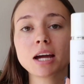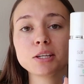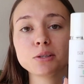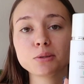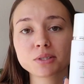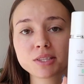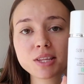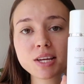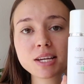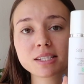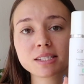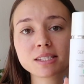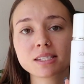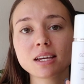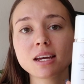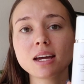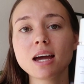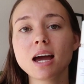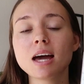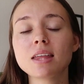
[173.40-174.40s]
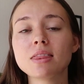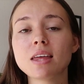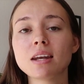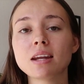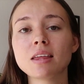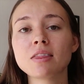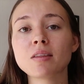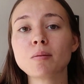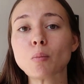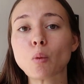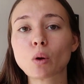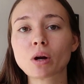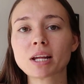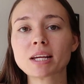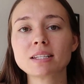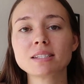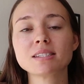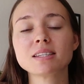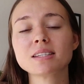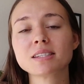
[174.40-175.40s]
I use this. And then in the
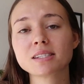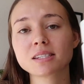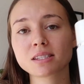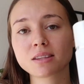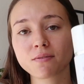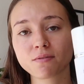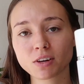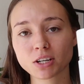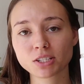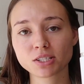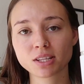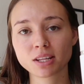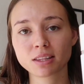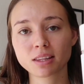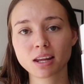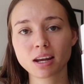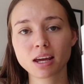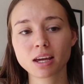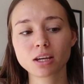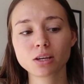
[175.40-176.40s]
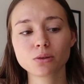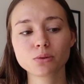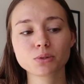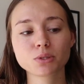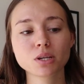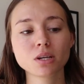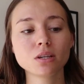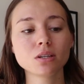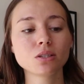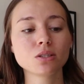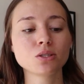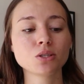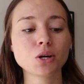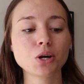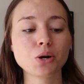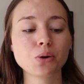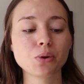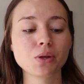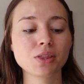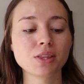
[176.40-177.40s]
mornings, this is the first thing that I use.
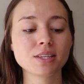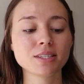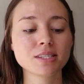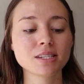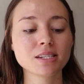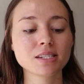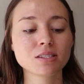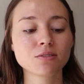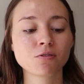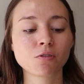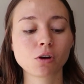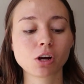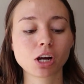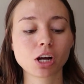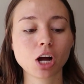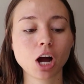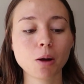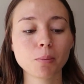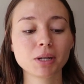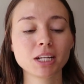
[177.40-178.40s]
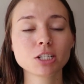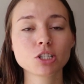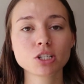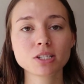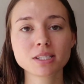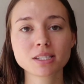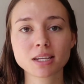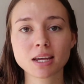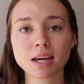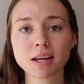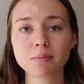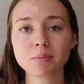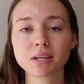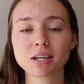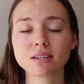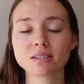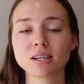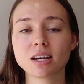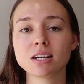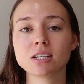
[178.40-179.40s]
So this is for combination skin
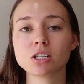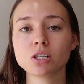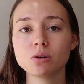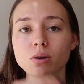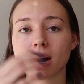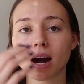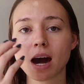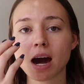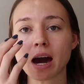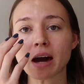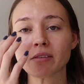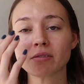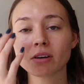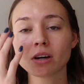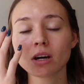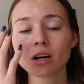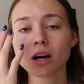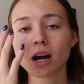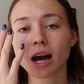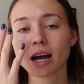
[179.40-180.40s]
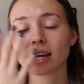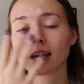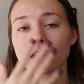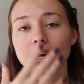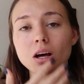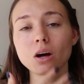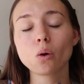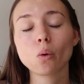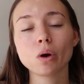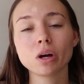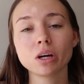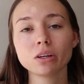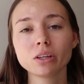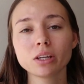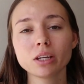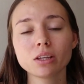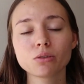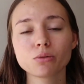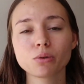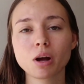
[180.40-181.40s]
because I get
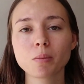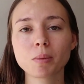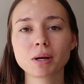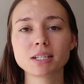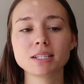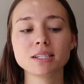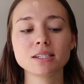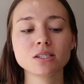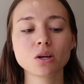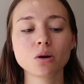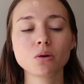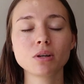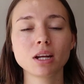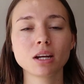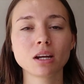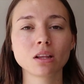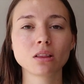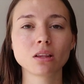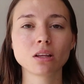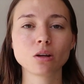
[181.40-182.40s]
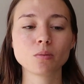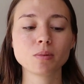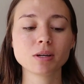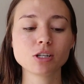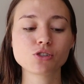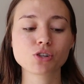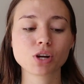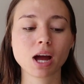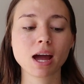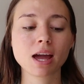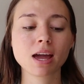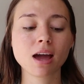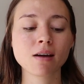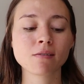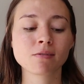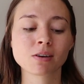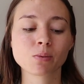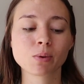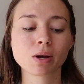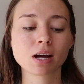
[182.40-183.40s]
oily throughout my T-zone and a little bit dry
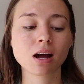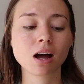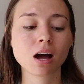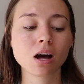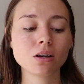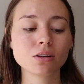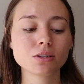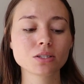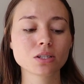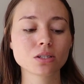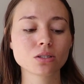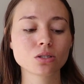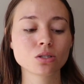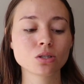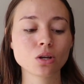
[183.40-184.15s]
everywhere else.